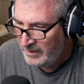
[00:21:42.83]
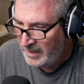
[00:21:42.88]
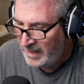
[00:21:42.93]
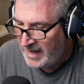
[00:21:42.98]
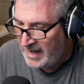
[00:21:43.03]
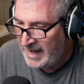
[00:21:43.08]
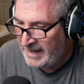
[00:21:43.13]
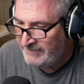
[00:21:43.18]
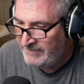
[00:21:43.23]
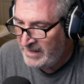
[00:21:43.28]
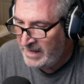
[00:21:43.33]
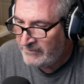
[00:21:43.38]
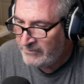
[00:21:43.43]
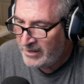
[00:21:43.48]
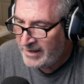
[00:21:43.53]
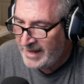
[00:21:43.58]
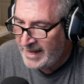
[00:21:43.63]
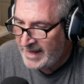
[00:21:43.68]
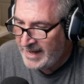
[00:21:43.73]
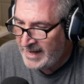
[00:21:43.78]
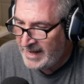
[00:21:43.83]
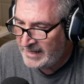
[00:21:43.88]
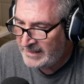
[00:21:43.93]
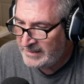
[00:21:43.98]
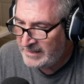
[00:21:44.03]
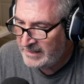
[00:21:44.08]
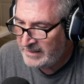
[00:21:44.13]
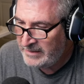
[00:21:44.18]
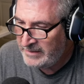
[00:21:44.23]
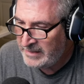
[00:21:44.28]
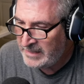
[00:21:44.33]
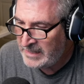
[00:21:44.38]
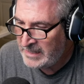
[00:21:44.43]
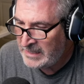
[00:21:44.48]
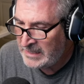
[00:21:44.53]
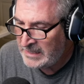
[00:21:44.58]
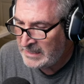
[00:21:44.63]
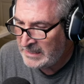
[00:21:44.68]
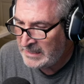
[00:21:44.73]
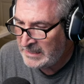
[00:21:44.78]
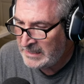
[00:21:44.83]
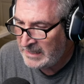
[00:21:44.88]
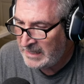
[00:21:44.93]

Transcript: I've never had the,